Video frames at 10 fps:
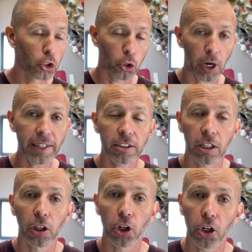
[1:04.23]
great to
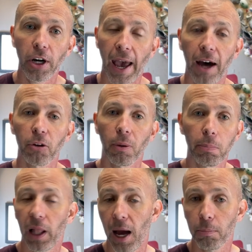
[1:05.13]
learn how to
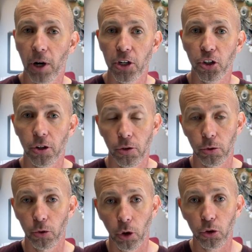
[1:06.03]
apply pressure
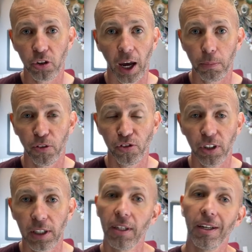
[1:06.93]
through those type of
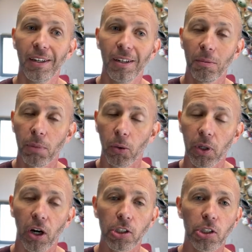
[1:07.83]
feet, but we
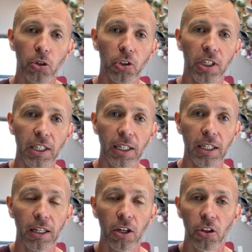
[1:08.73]
also
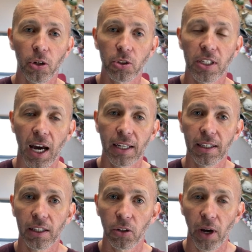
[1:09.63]
need those tiny
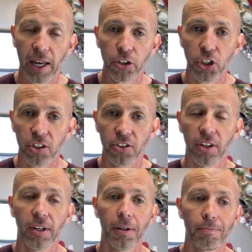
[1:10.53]
little edges.
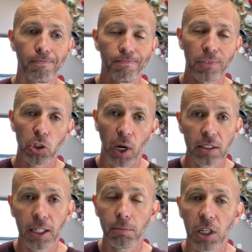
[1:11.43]
So I
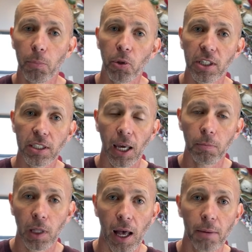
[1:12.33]
teamed up with Escape
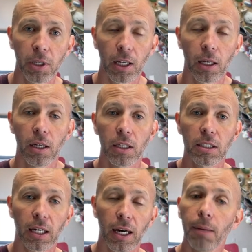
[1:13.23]
Climbing
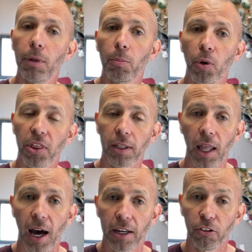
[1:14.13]
to come up with a
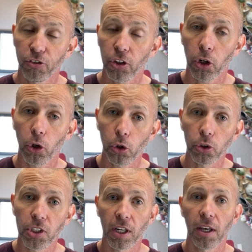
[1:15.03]
line of
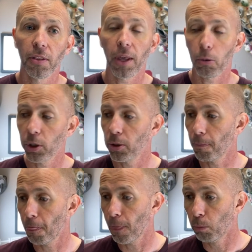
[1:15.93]
footholds that would
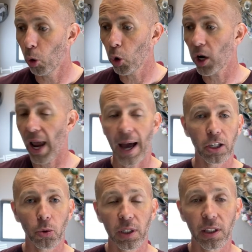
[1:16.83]
more
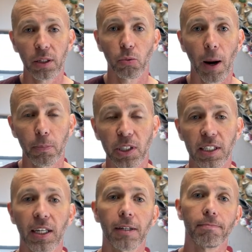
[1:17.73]
accurately
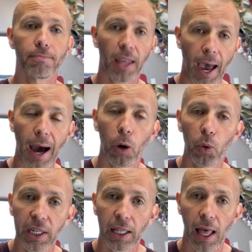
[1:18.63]
represent how
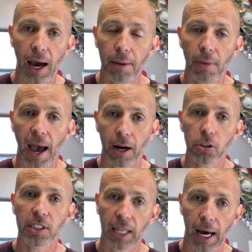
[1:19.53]
we climb
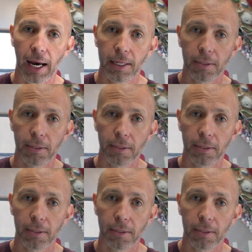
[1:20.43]
outside.